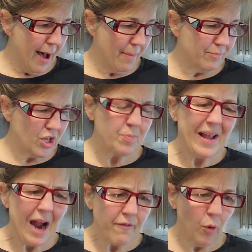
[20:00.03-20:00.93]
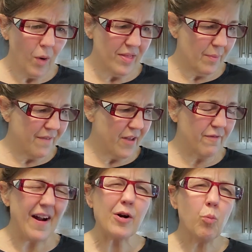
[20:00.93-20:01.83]
Just be careful with them. If they're
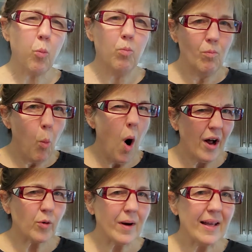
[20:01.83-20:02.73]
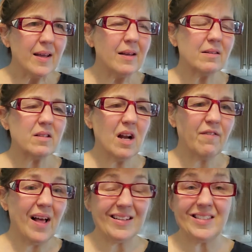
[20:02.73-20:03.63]
very watery, stuff
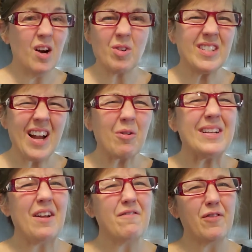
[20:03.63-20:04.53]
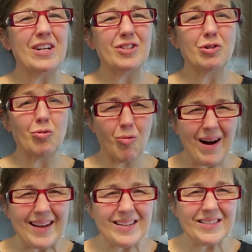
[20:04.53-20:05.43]
like celery doesn't freeze
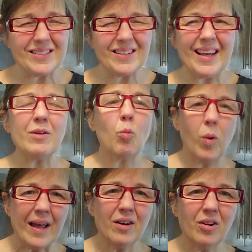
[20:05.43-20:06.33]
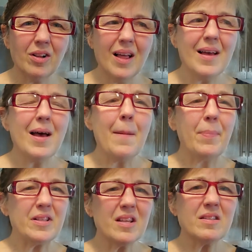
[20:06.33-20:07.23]
great. It will,
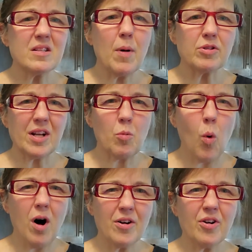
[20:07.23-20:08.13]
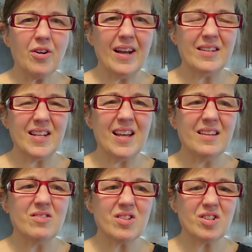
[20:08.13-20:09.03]
but since it's mostly water, it
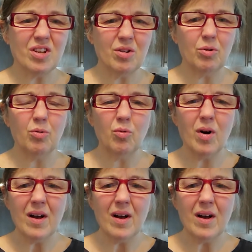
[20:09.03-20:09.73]
tends to,